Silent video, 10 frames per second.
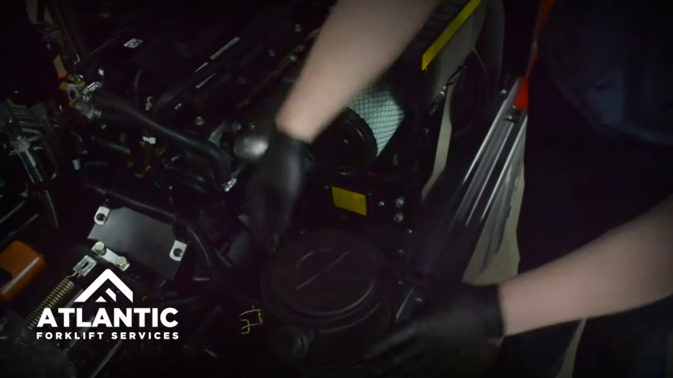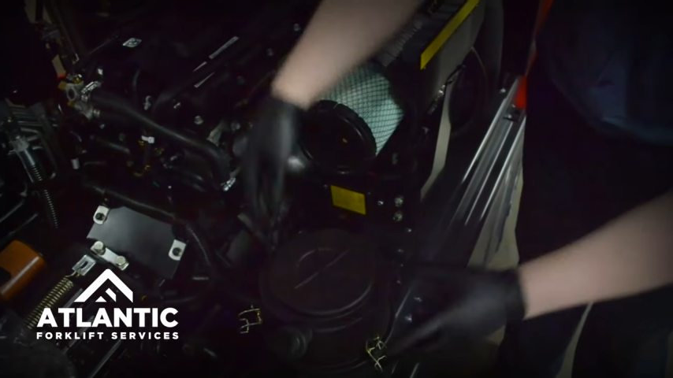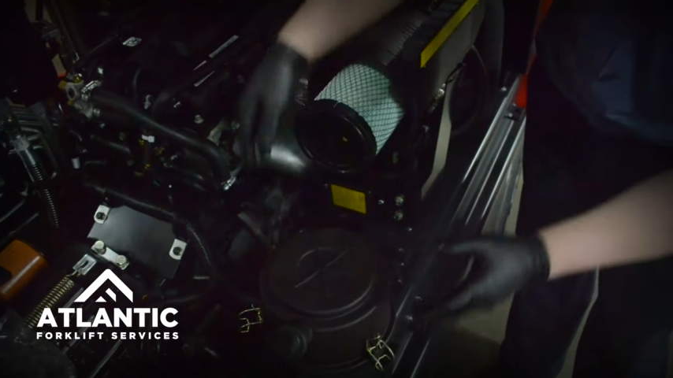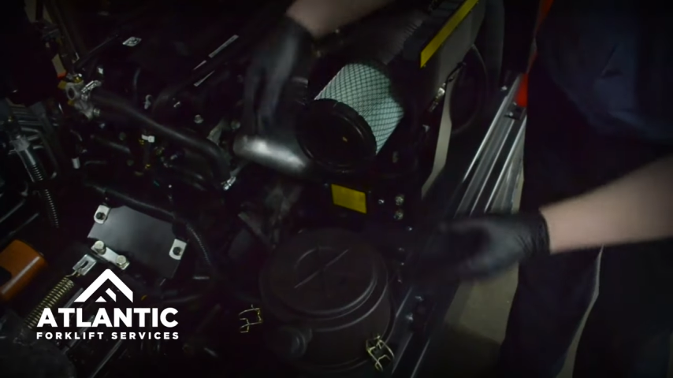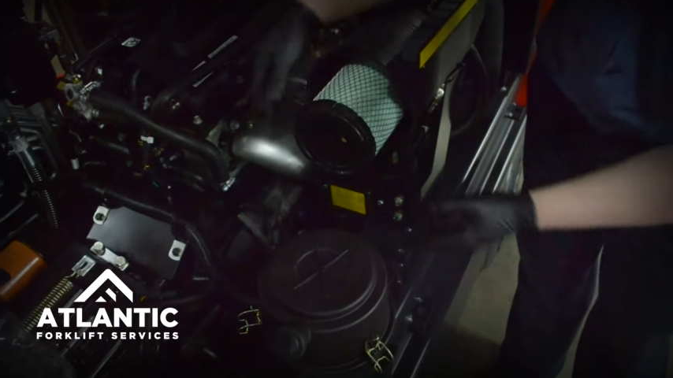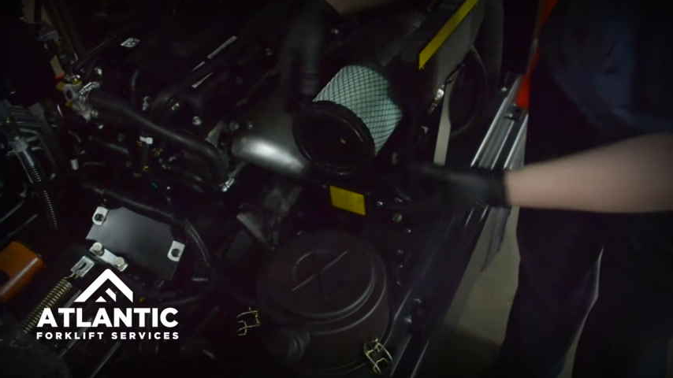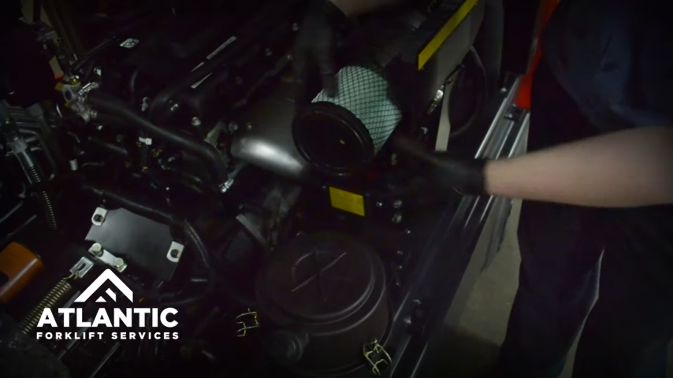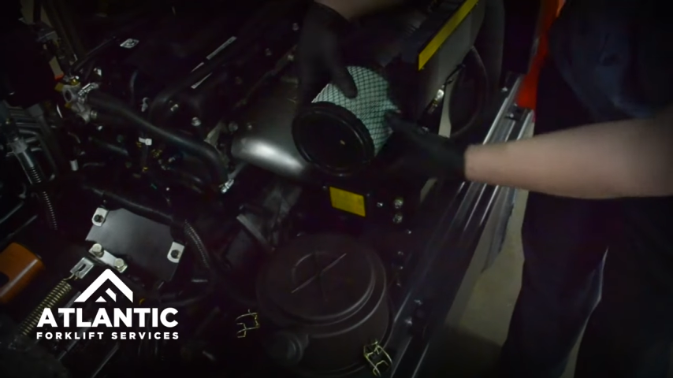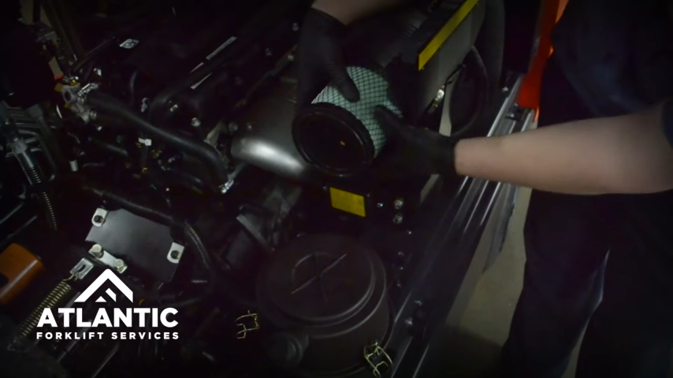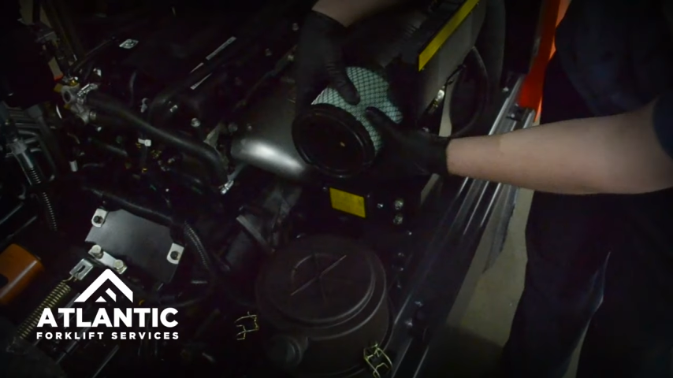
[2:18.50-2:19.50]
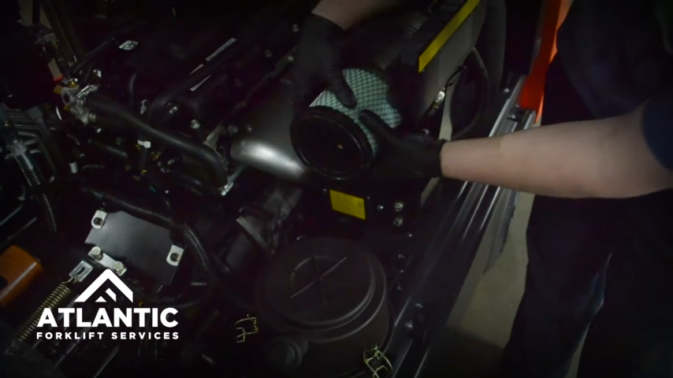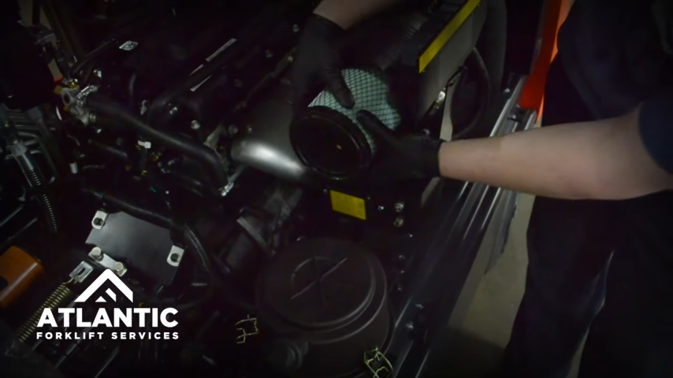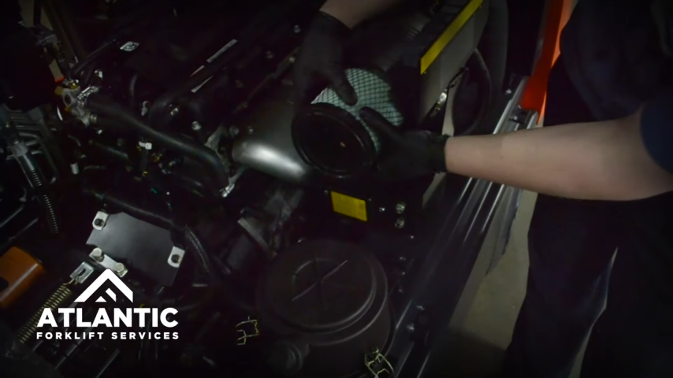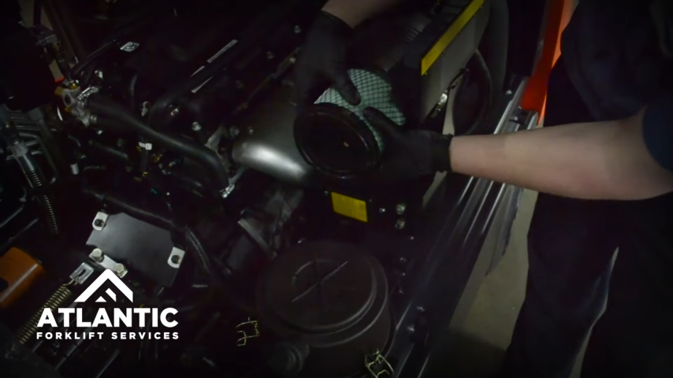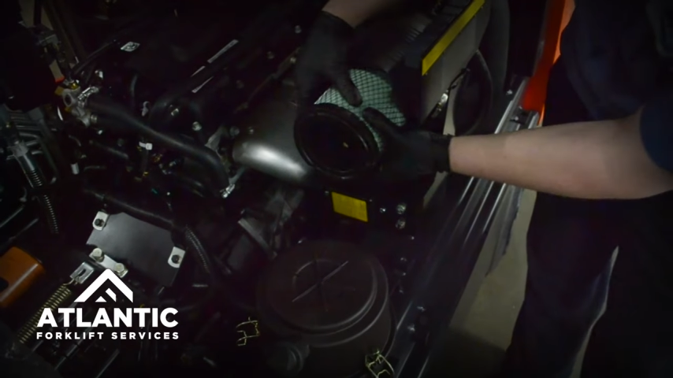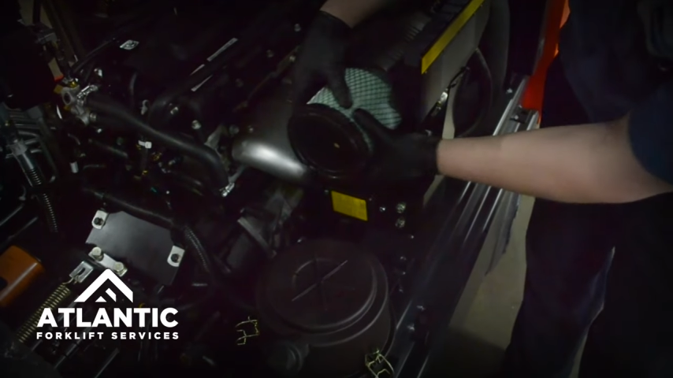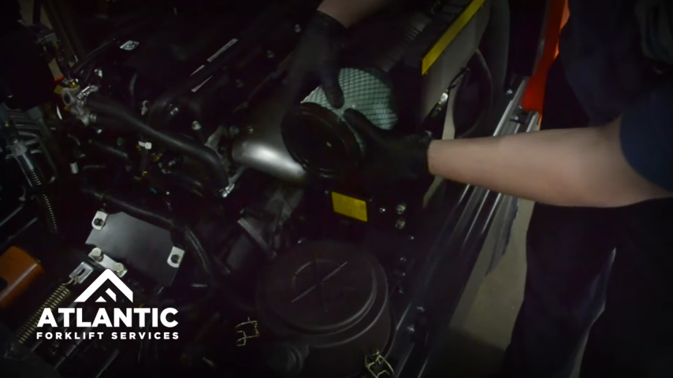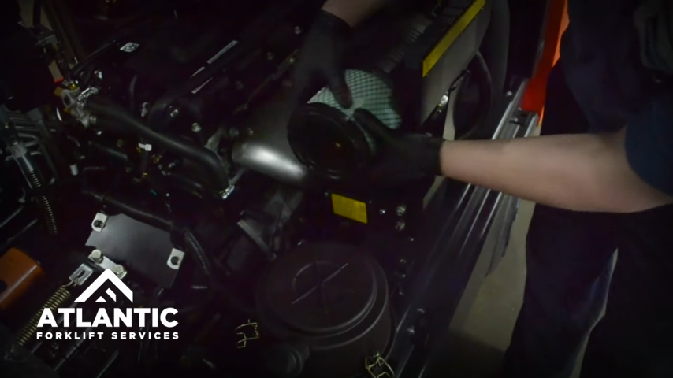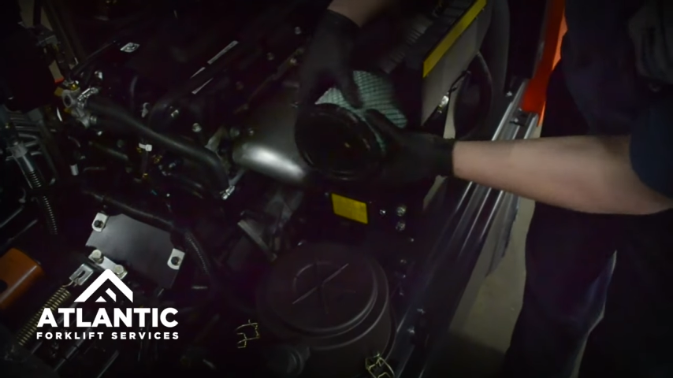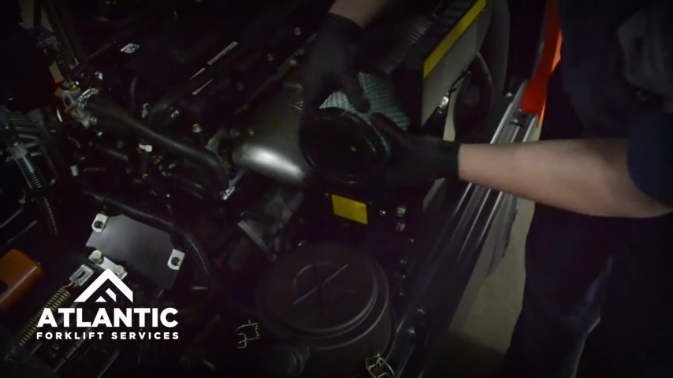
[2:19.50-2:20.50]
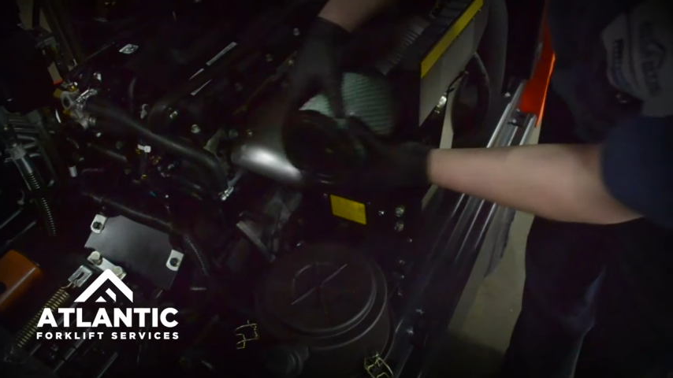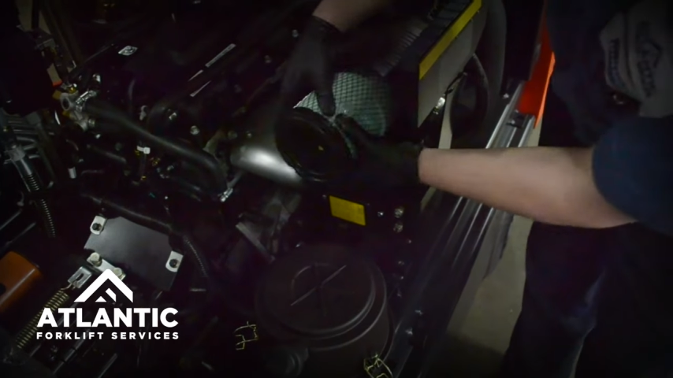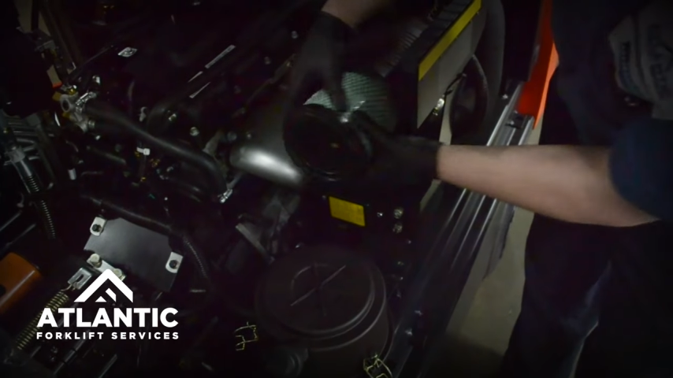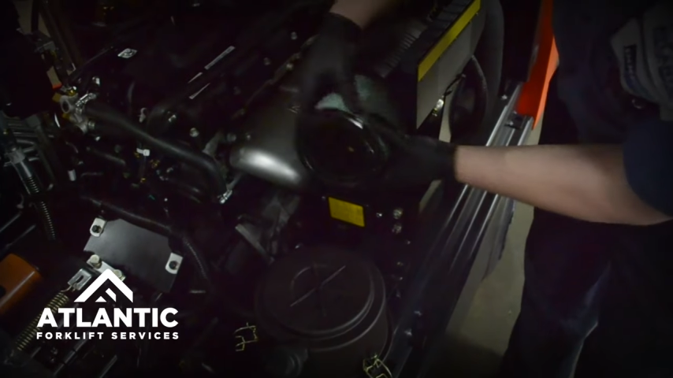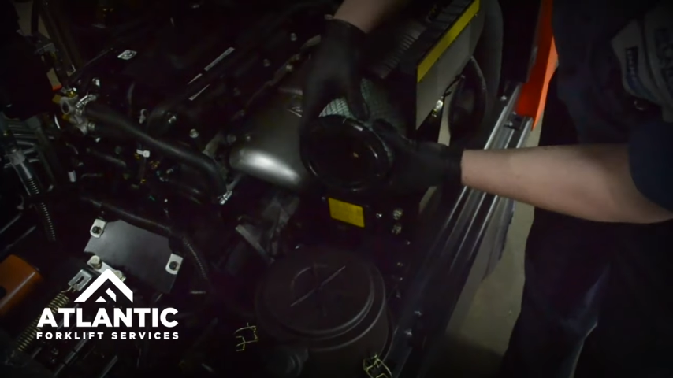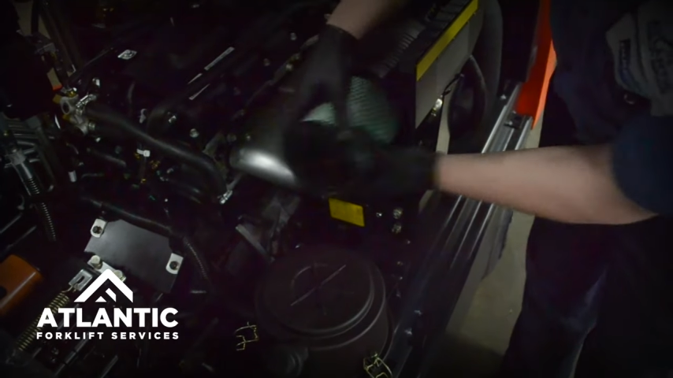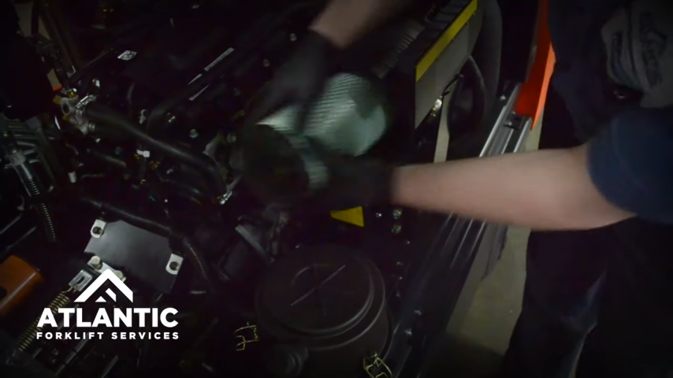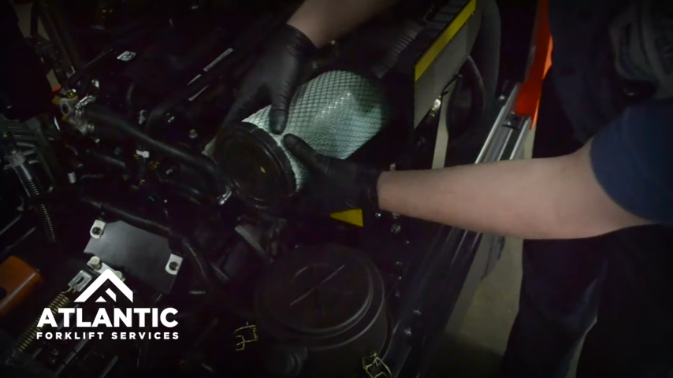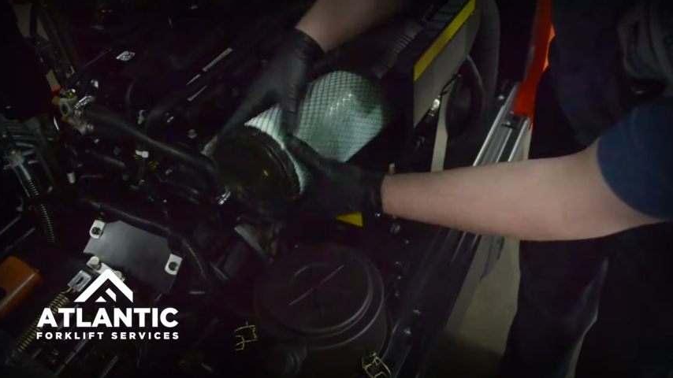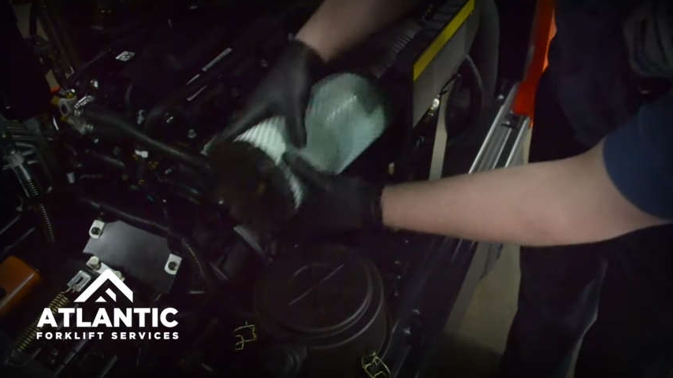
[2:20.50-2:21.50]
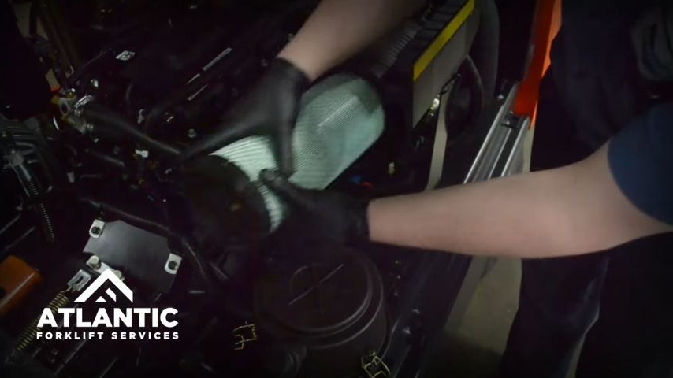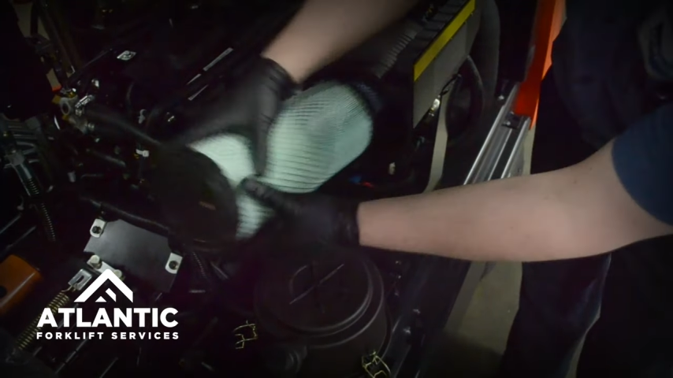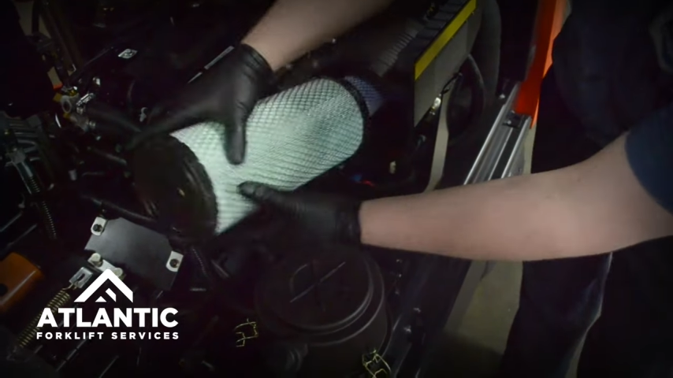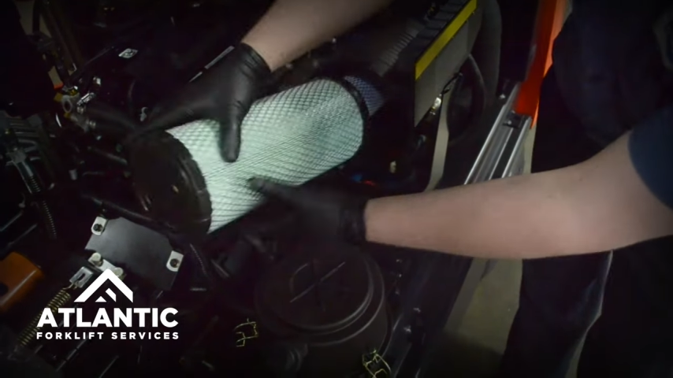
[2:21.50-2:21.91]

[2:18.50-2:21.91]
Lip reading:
[unreadable: no face in view]